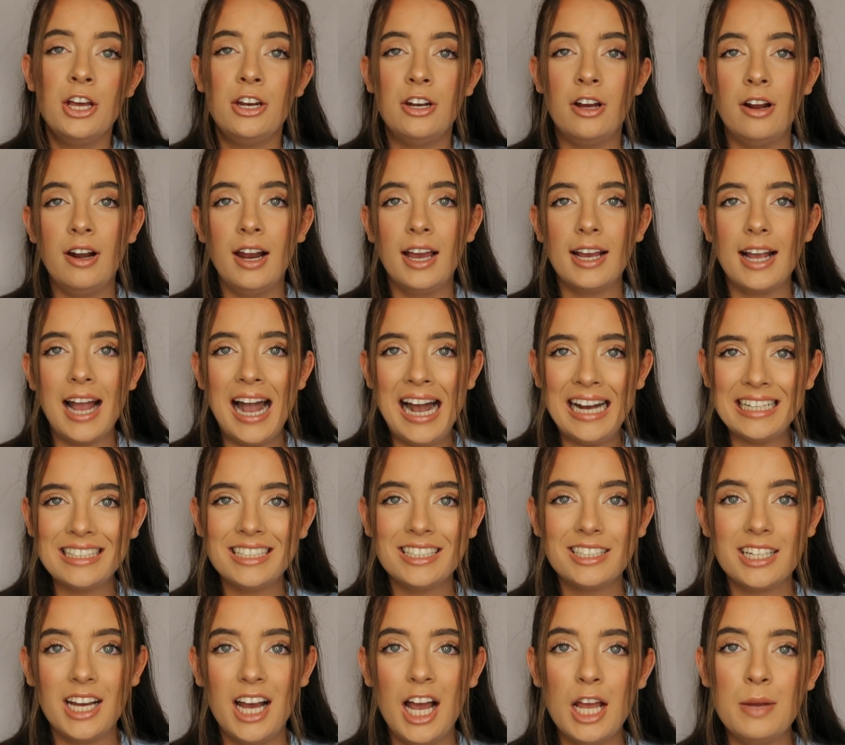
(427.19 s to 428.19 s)
Now like at
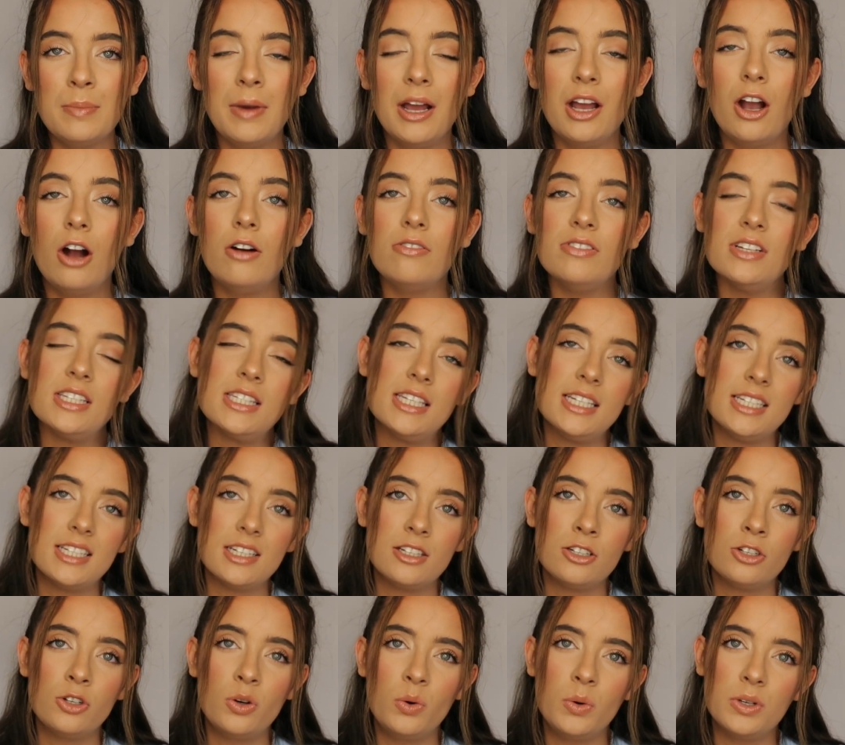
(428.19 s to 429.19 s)
the time I obviously
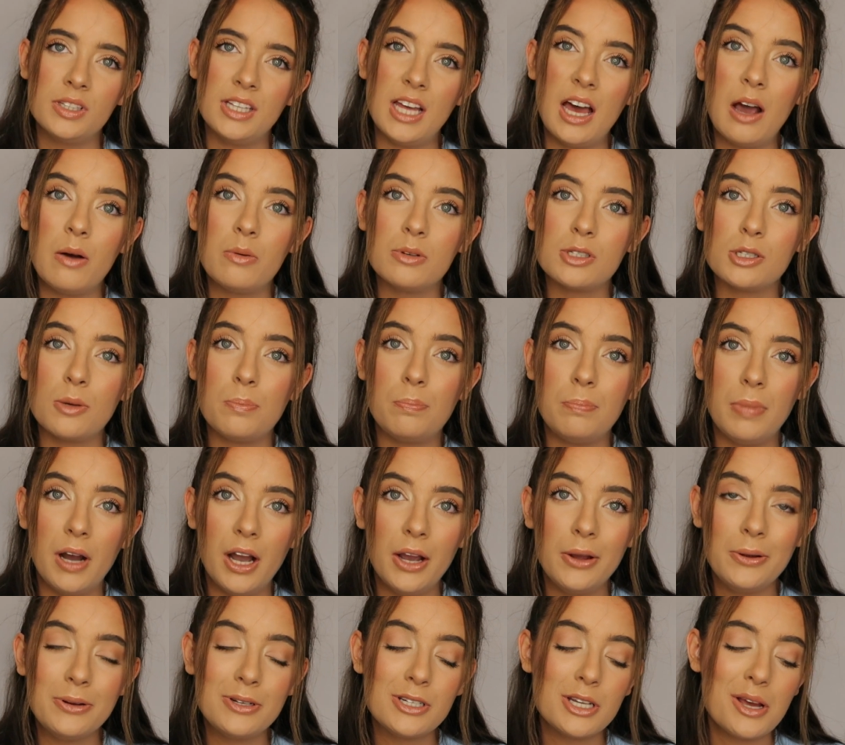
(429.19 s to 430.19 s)
didn't know what that was
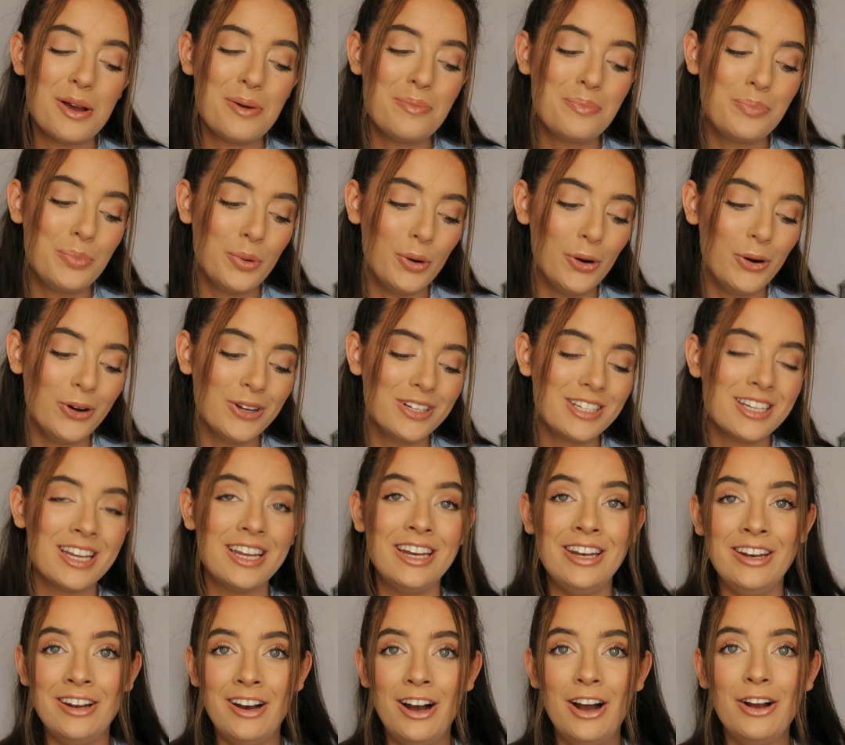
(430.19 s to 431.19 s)
about,
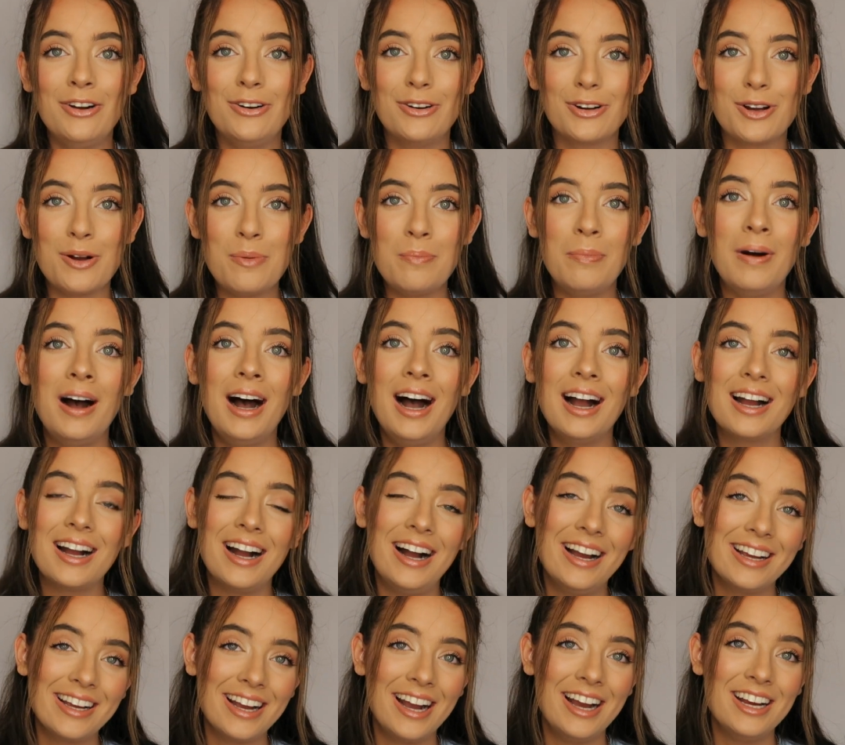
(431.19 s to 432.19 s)
but now looking back
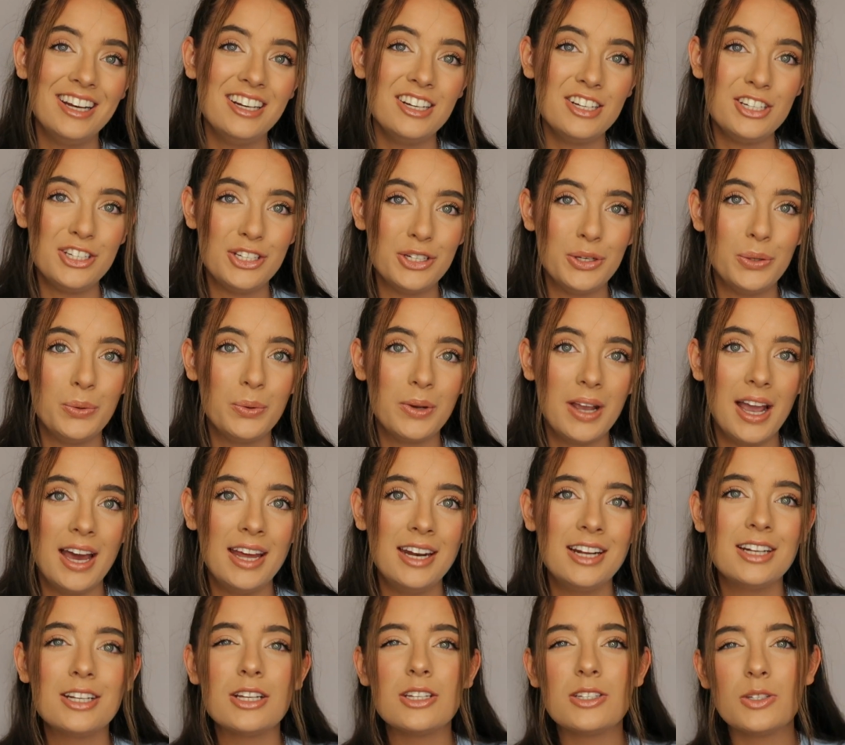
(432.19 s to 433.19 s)
I kind of do
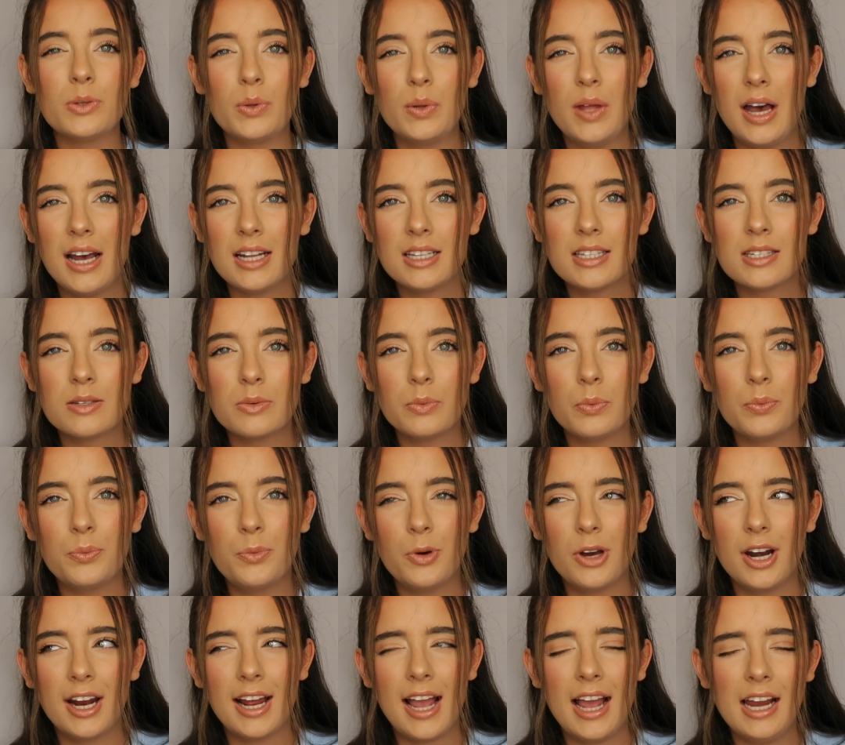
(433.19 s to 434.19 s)
get it. So that's
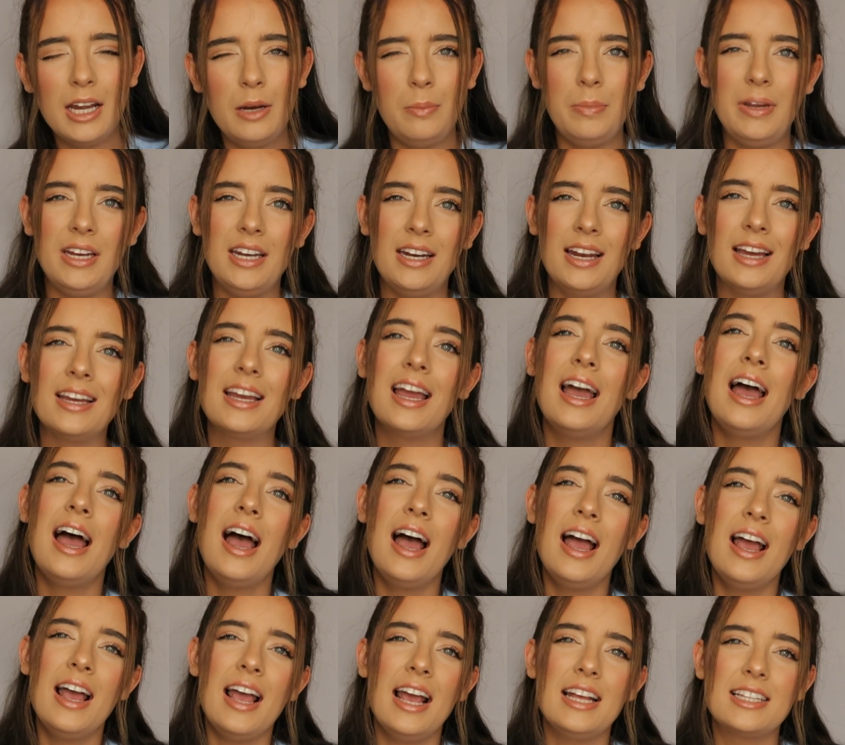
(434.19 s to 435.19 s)
what I kind of mean, like
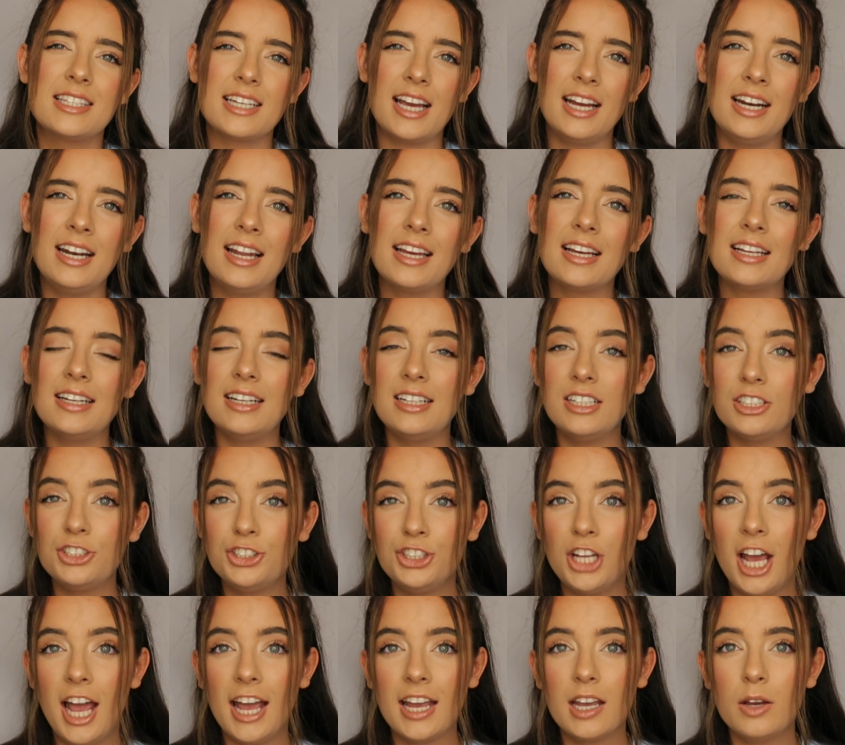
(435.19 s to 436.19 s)
it's kind of like a little
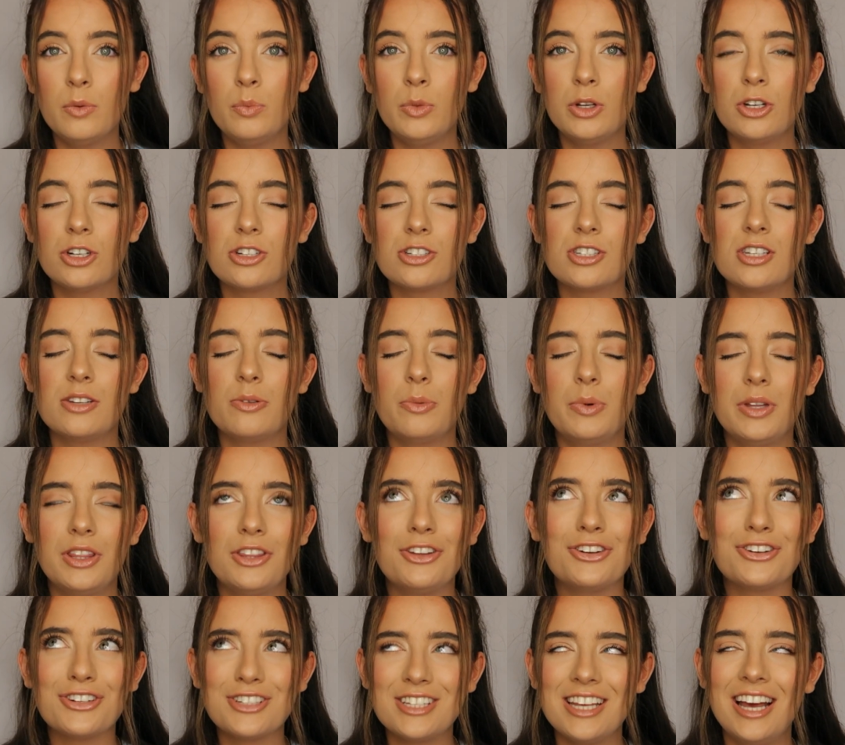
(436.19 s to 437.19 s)
check-in
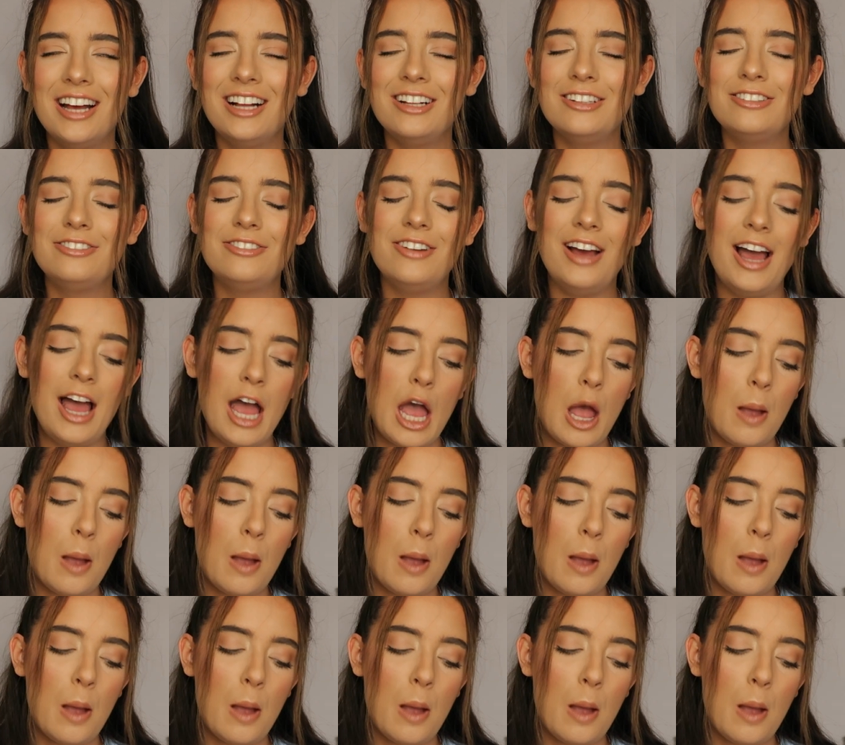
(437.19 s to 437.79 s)
with yourself.